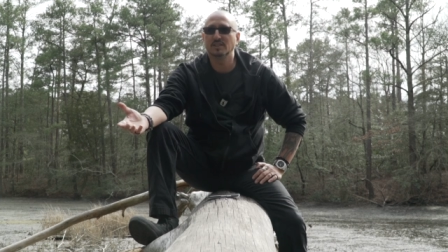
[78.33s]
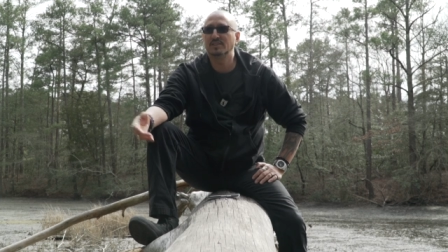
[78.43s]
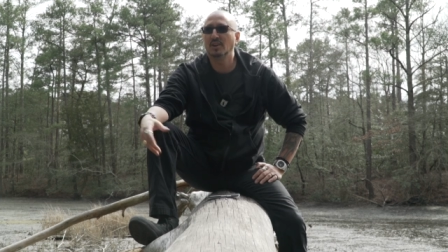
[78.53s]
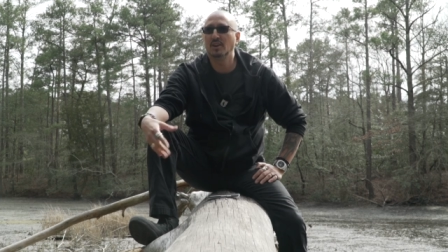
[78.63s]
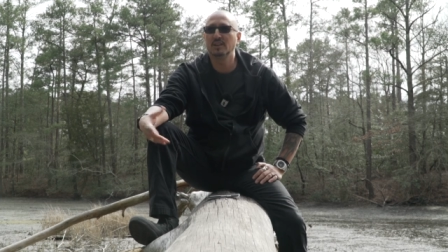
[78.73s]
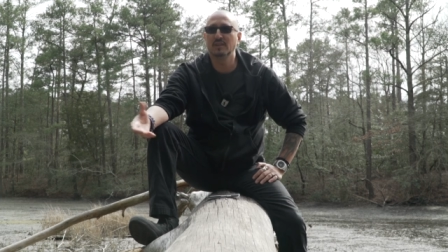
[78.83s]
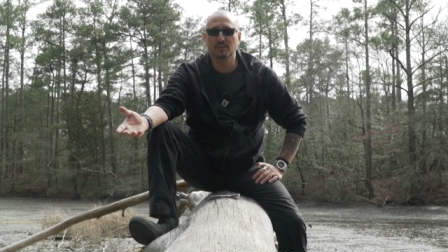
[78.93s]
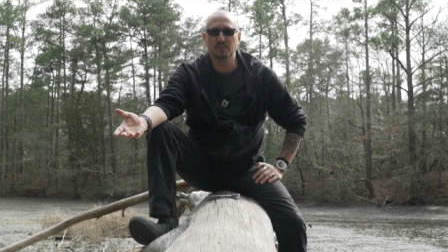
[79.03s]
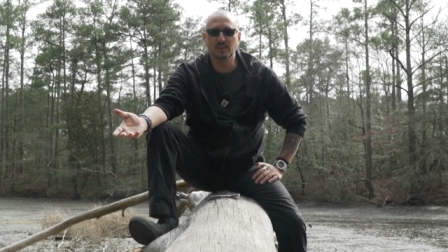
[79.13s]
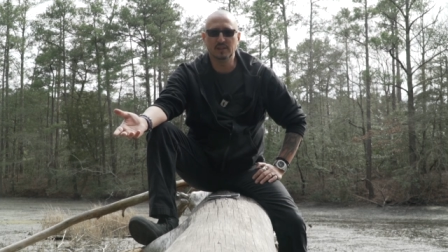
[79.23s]
a ton of
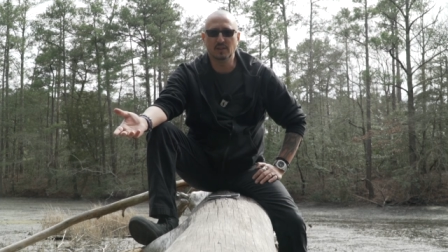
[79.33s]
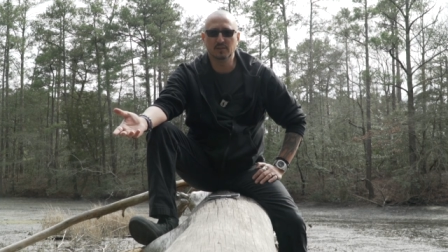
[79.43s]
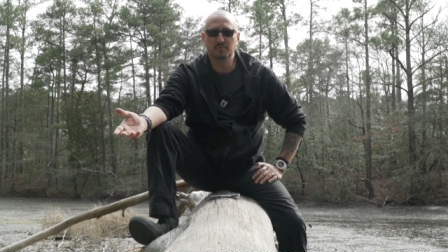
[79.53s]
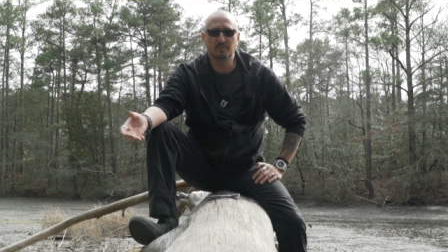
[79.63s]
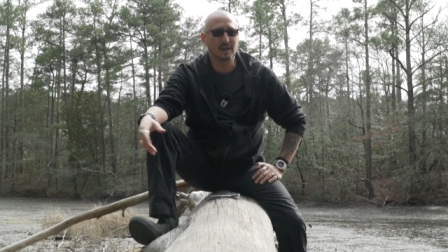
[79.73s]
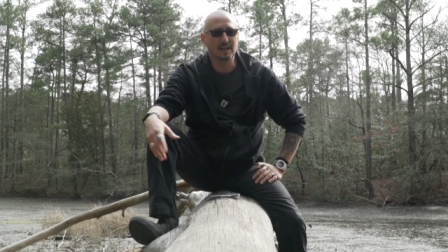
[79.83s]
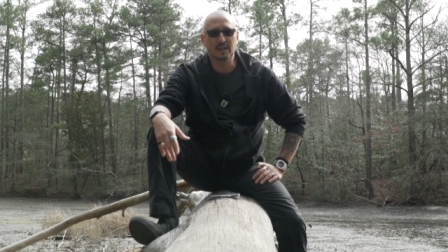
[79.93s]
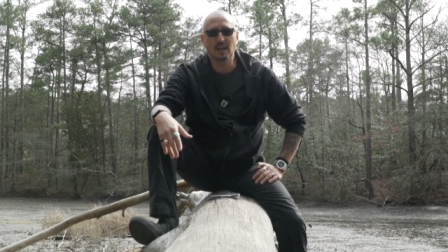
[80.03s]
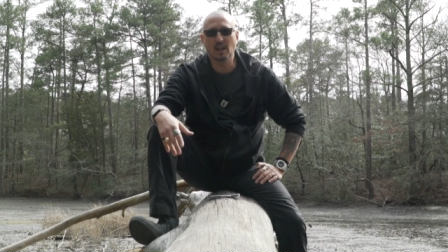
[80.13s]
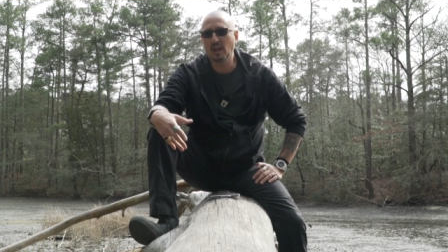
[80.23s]
different videos by
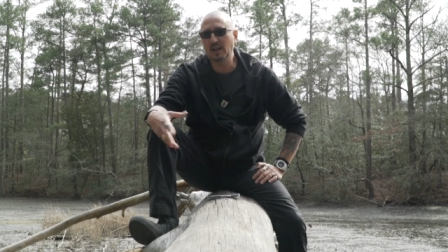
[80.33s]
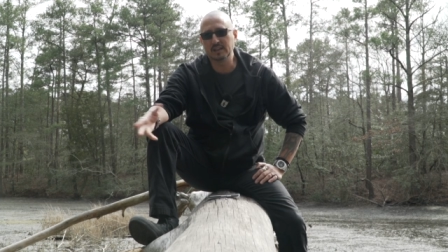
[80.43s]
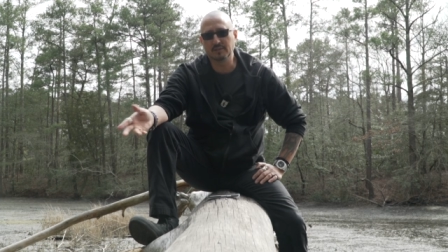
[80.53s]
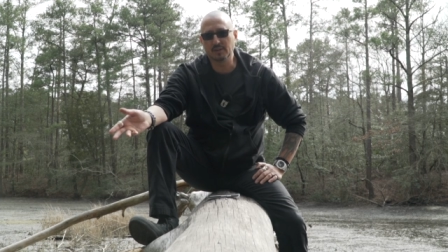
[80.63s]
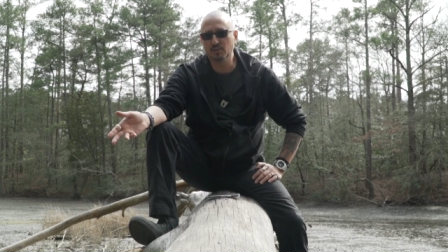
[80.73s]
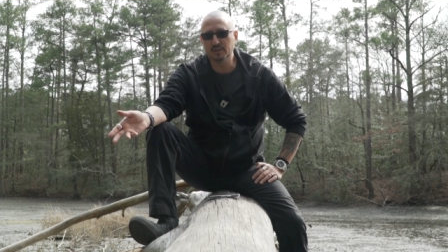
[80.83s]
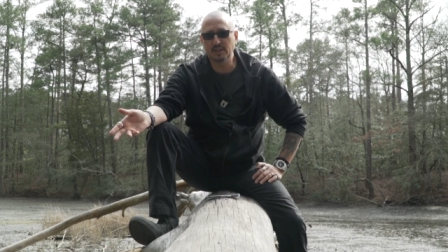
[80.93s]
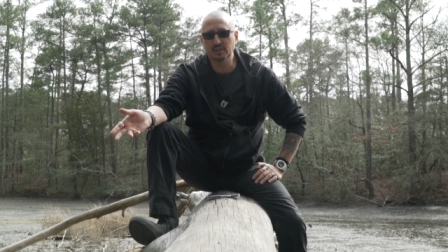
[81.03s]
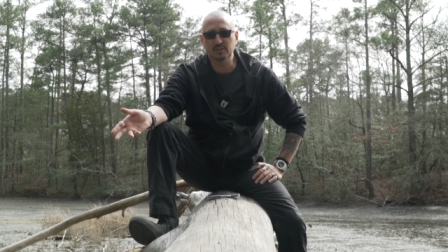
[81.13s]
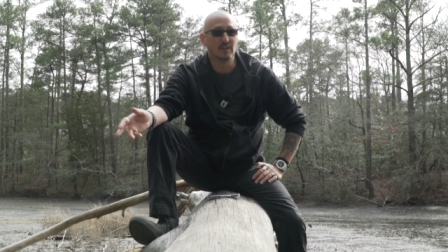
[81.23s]
a lot of different
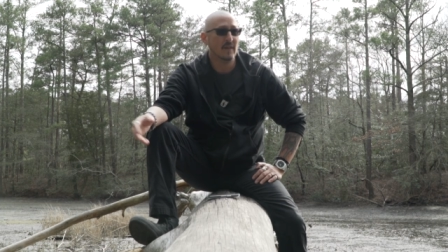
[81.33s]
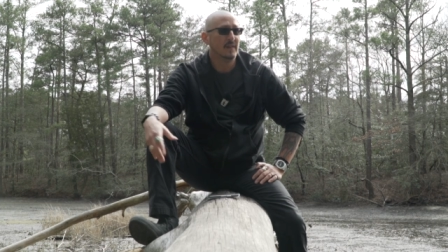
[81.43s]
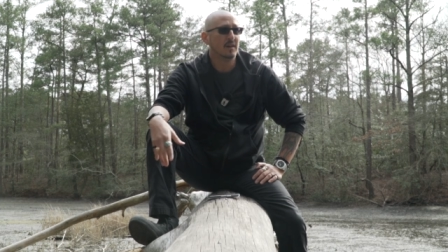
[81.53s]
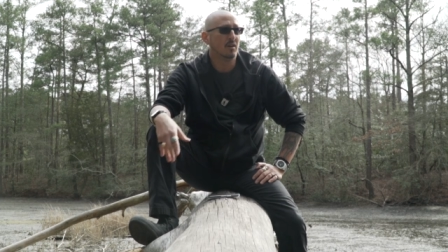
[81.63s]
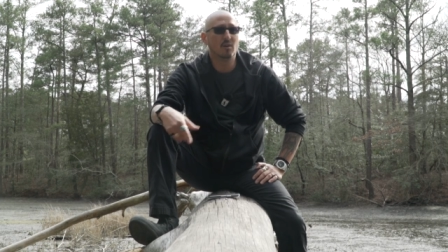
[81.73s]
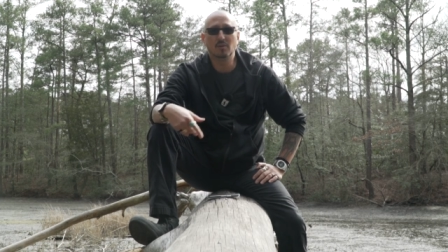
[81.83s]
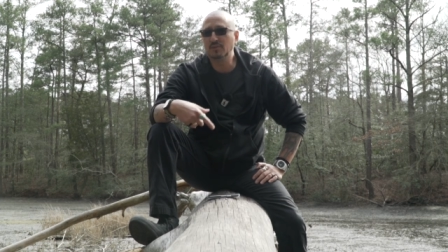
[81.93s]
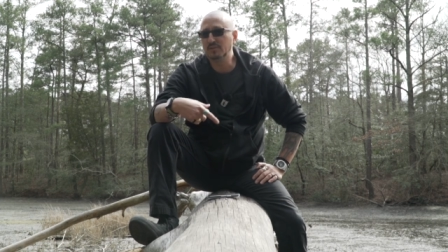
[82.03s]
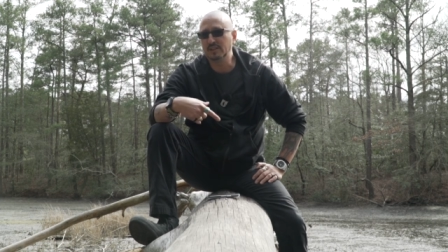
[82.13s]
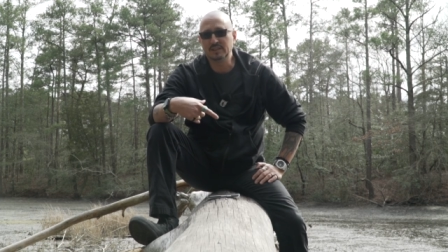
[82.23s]
creators, all
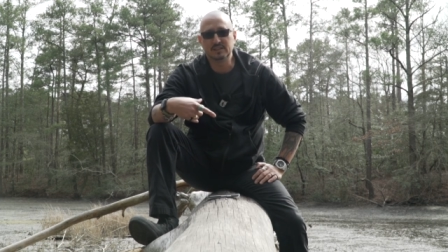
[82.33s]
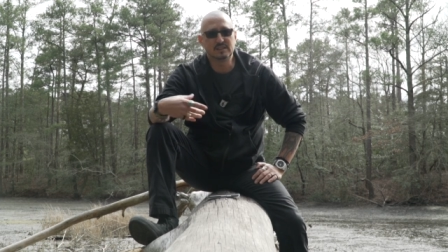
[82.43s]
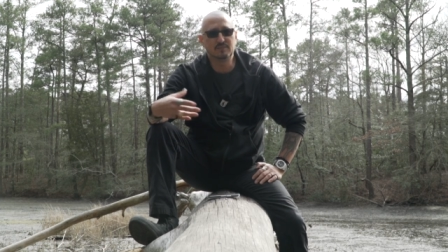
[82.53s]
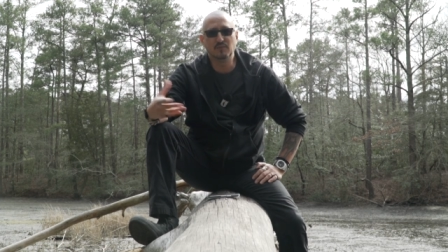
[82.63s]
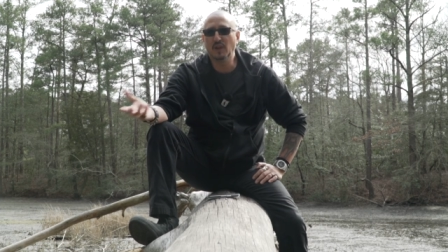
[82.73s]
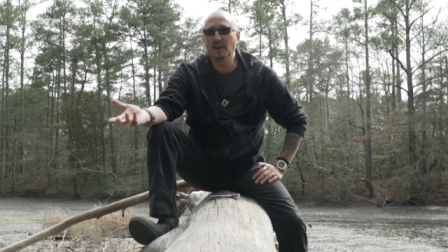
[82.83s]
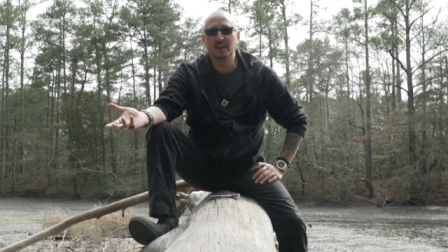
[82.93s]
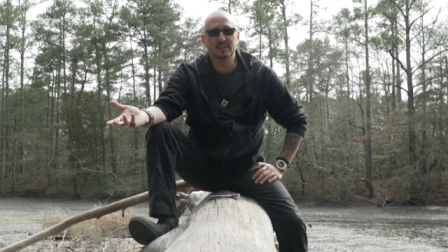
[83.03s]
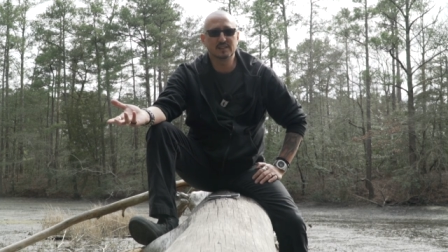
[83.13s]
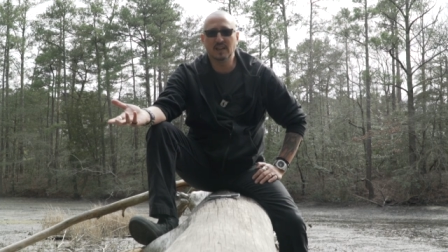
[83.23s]
using
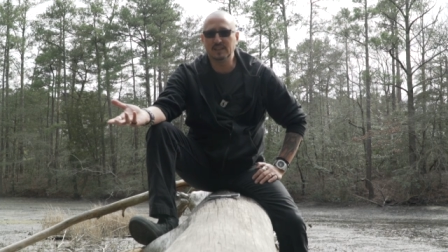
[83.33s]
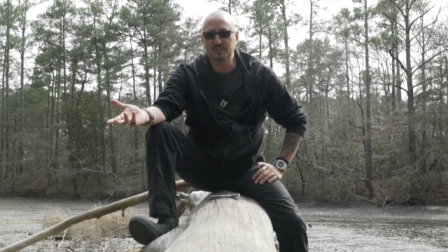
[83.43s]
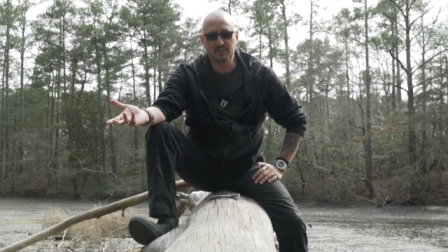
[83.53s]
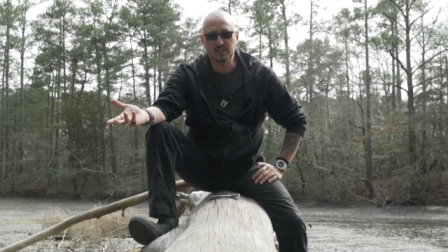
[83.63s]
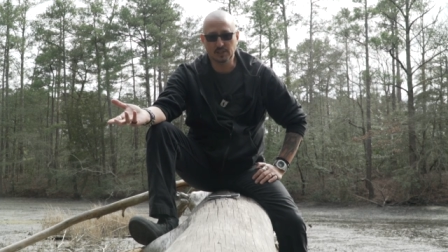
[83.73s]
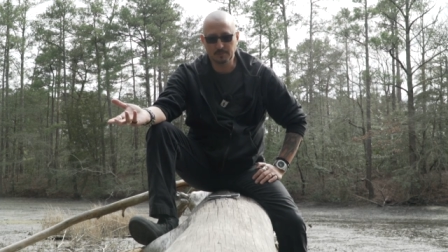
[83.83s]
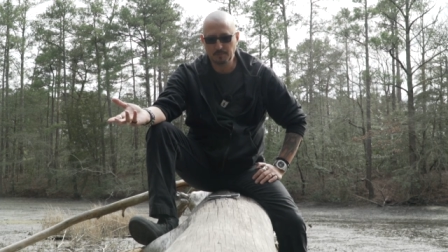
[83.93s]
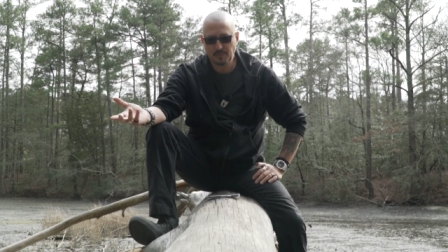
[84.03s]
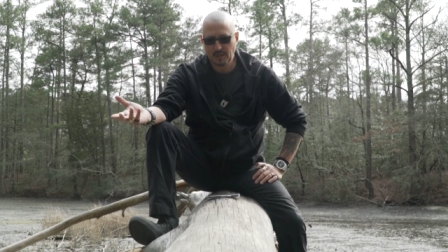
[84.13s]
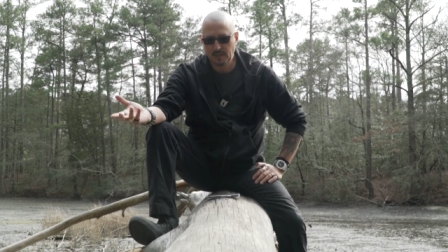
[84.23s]
various kinds of gear
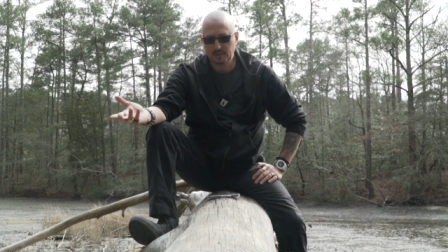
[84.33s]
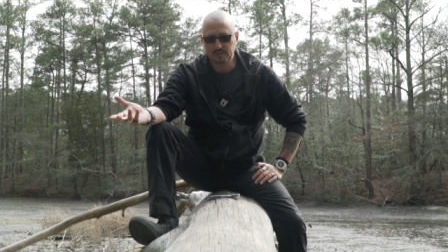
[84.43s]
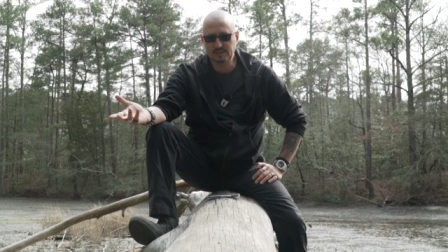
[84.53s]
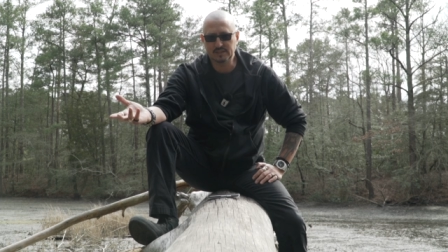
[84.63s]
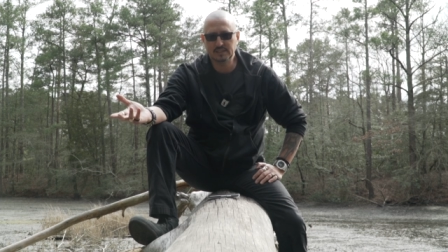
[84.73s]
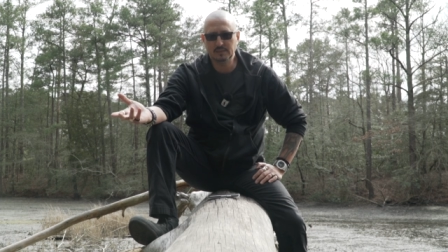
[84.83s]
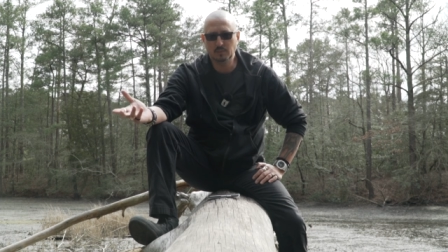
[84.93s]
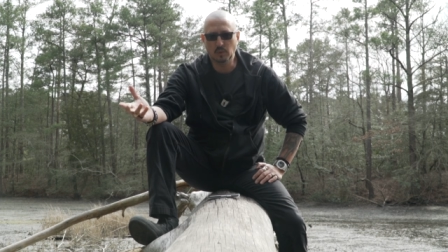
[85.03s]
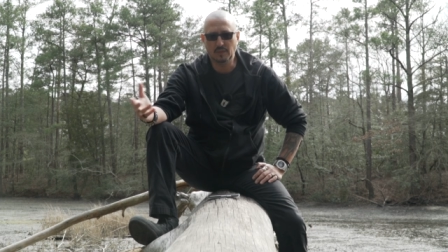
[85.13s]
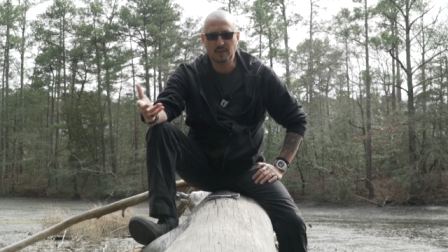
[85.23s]
just to see
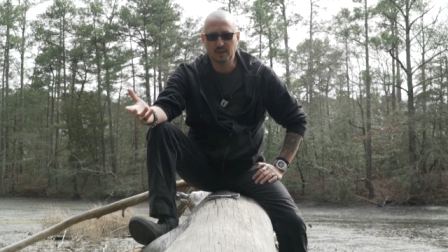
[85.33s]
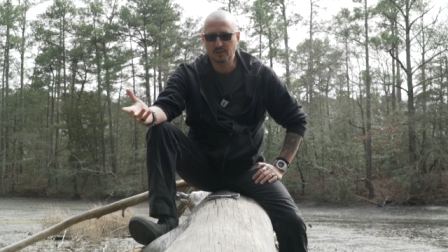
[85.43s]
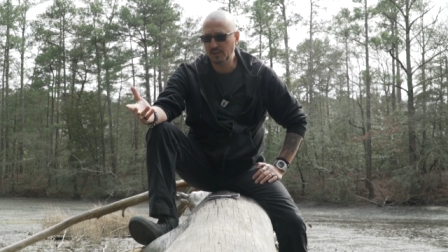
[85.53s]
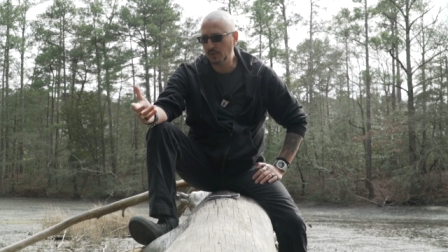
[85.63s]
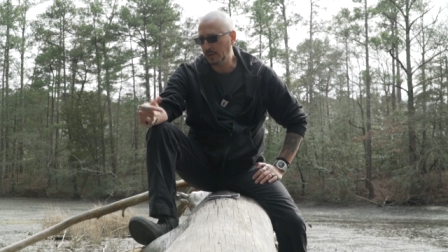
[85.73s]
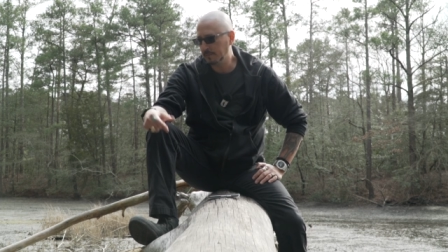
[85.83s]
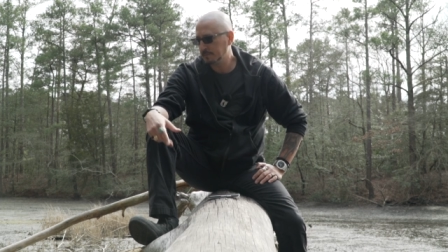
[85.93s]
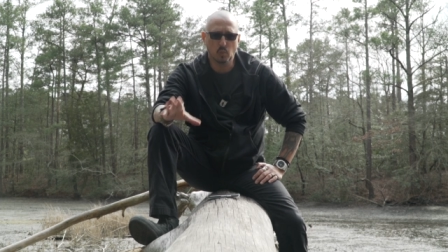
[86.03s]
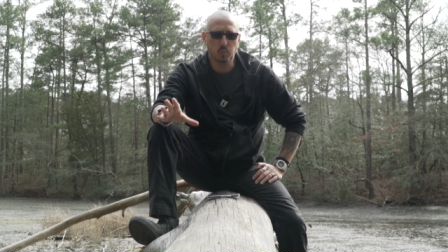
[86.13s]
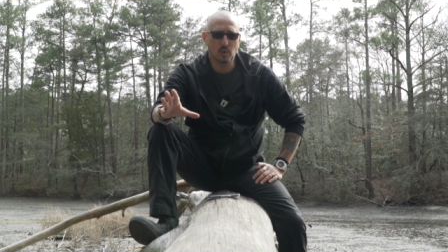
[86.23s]
what they're doing.
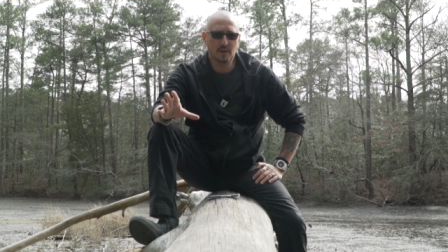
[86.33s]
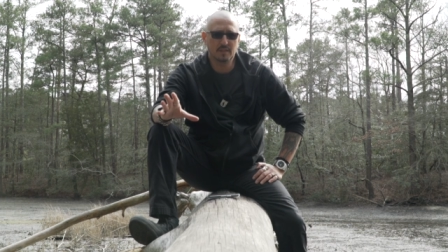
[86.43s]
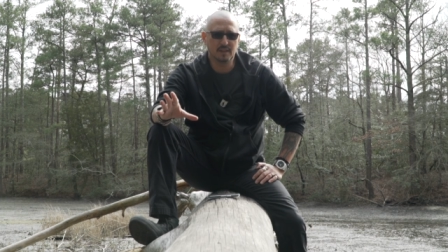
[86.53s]
One of the